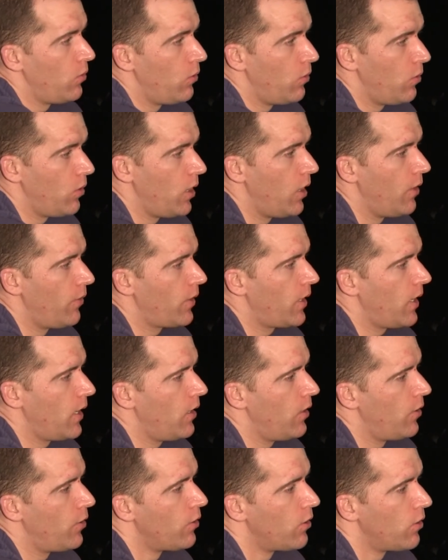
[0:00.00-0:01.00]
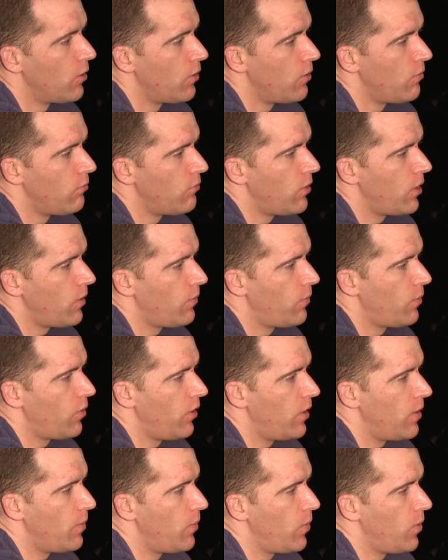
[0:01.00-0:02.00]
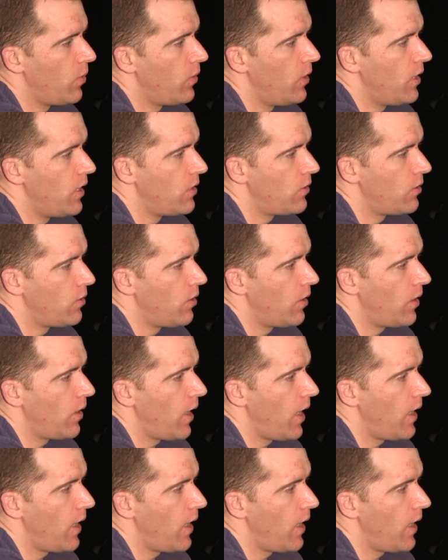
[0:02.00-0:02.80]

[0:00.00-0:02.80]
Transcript: or half kilo, you roughly would need to